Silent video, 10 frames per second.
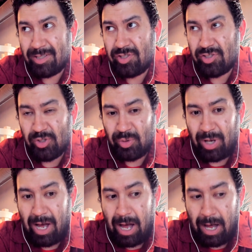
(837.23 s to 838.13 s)
So
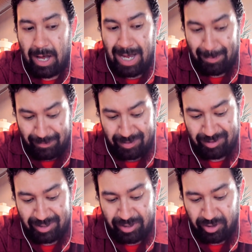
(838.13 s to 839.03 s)
I'm
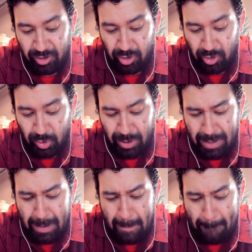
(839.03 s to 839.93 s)
officially going to go
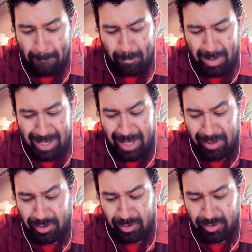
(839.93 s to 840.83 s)

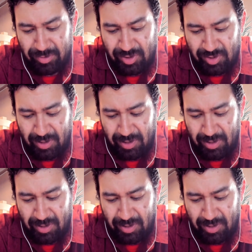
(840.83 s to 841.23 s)
Panthers